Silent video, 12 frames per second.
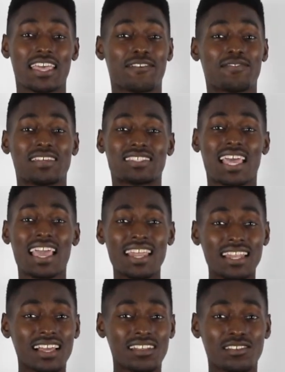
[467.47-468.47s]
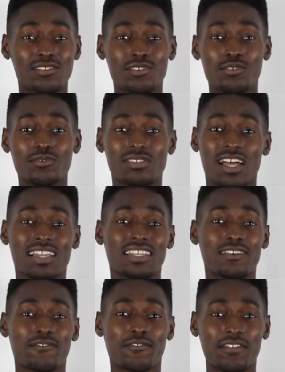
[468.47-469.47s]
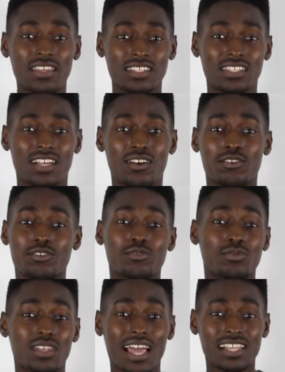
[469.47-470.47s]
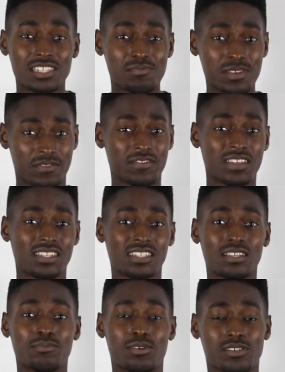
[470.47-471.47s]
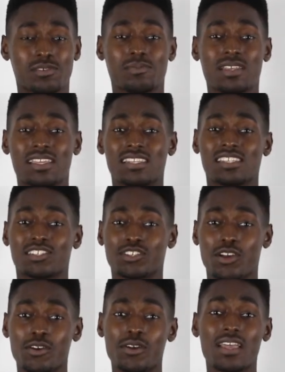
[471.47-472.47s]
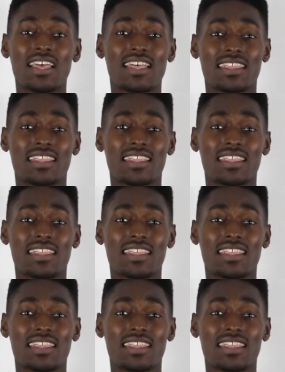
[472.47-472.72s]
If there's any other news that I didn't feature or you'd like to be featured possibly in this show,